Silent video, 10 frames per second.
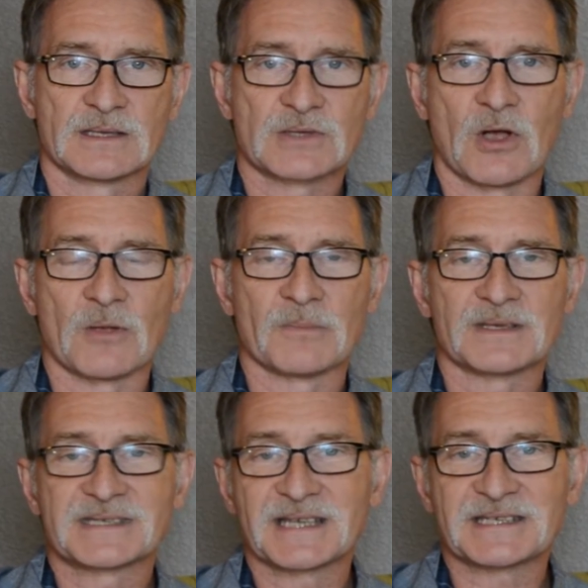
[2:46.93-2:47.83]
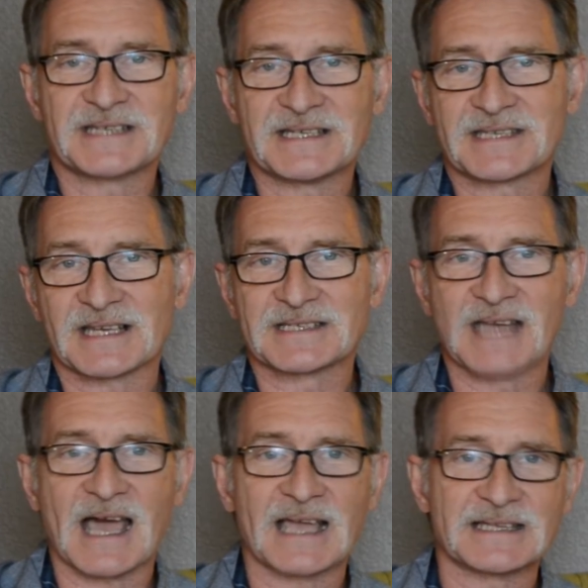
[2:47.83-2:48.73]
Psalm
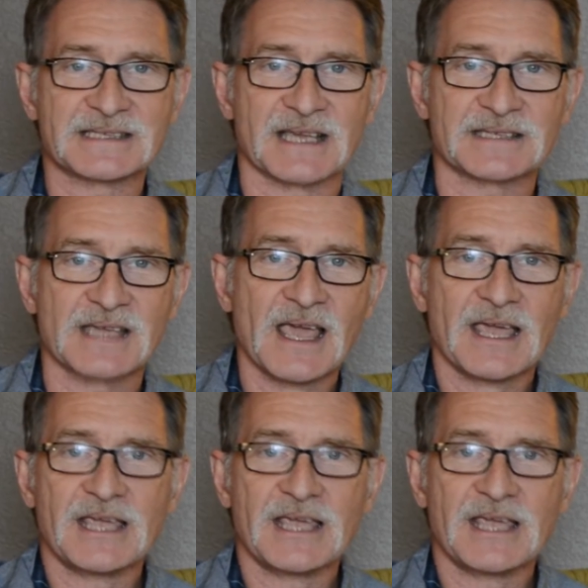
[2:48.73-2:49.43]
66:9 says,